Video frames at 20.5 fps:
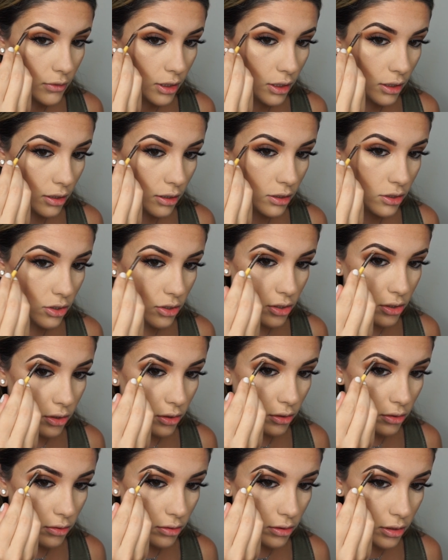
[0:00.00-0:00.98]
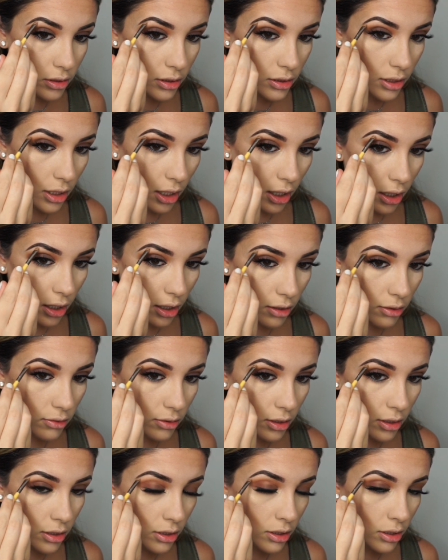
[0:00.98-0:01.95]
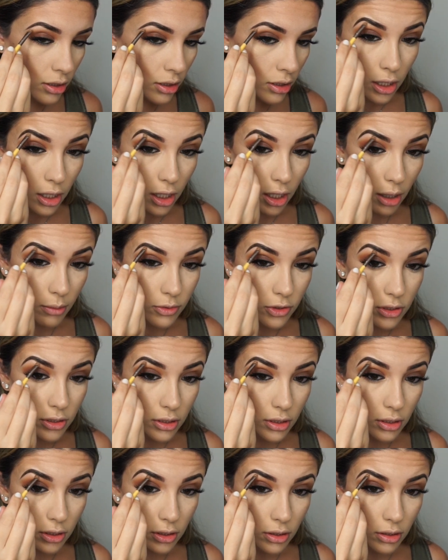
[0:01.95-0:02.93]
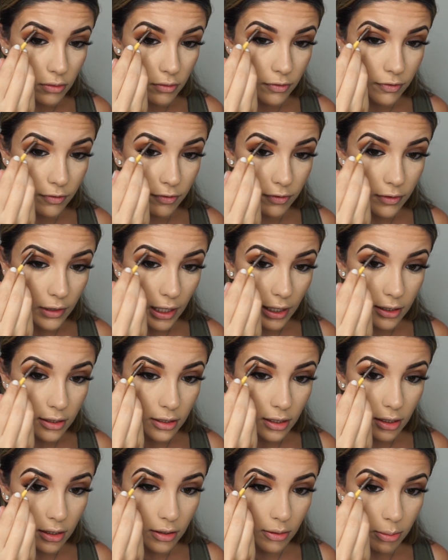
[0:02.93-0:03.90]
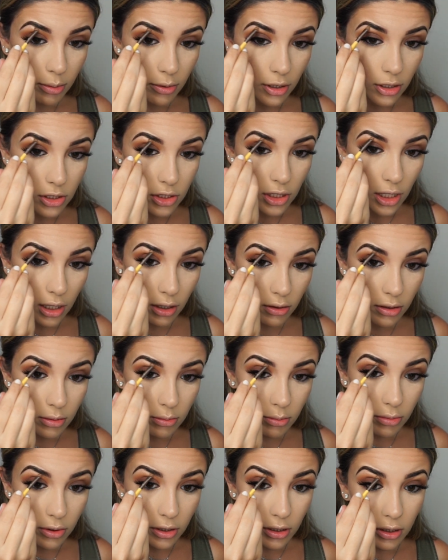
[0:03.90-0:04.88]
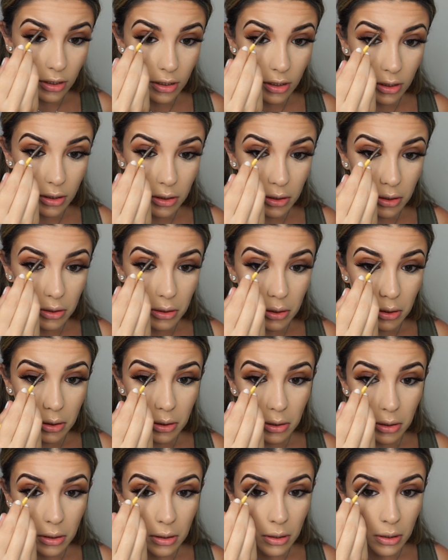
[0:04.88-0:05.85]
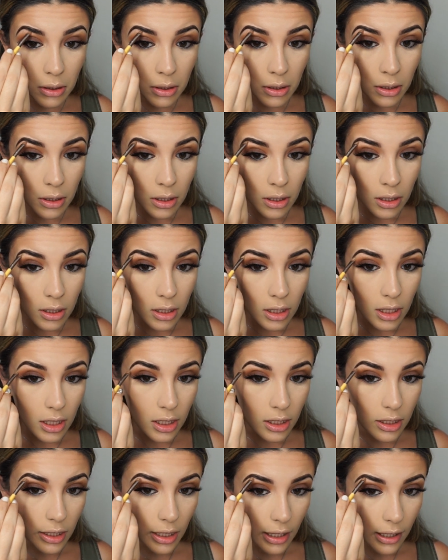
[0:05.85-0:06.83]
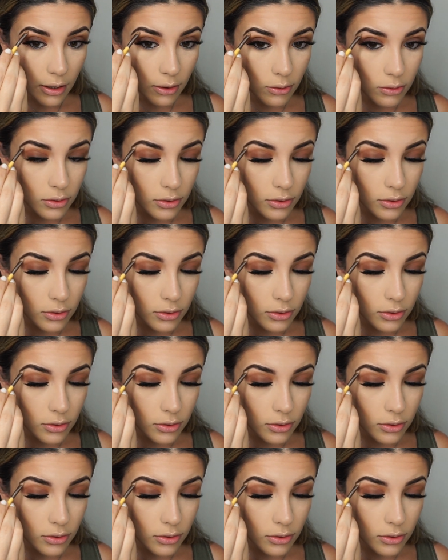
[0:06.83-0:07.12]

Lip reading: I'm gonna just go down. I'm just gonna flatten the brush out and bring it in and out.